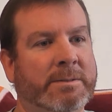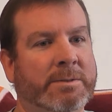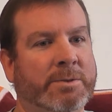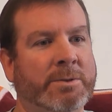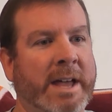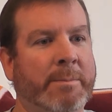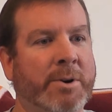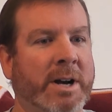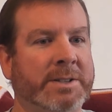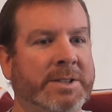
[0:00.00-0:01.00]
Through that
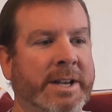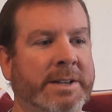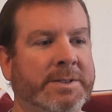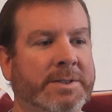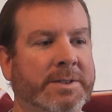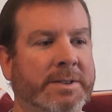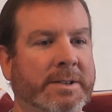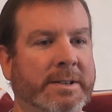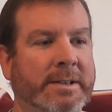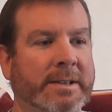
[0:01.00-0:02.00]
process,
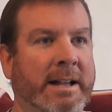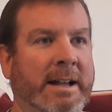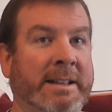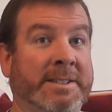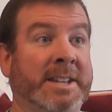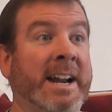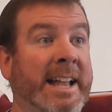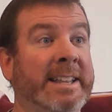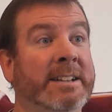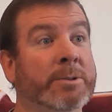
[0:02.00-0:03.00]
I decided
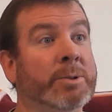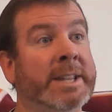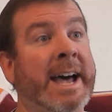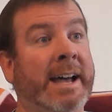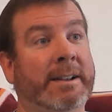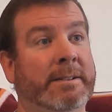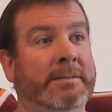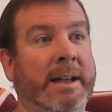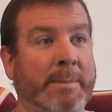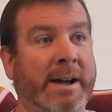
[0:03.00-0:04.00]
I needed to attack
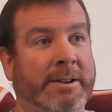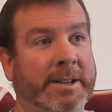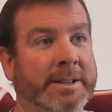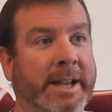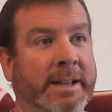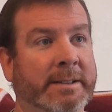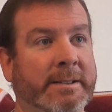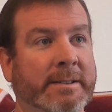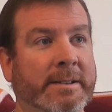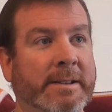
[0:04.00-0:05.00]
that mountain of debt.
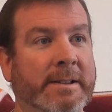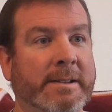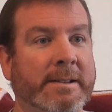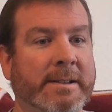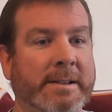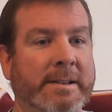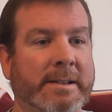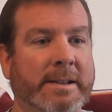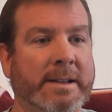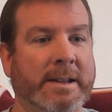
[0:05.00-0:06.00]

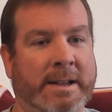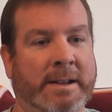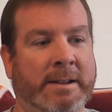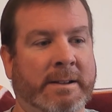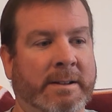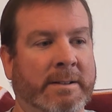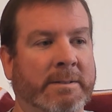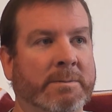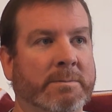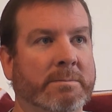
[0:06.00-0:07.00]
And
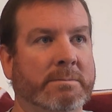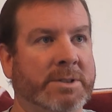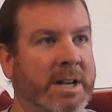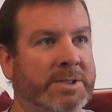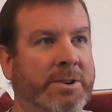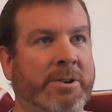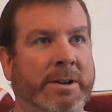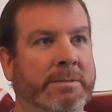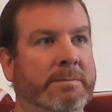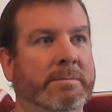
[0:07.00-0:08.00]
so I started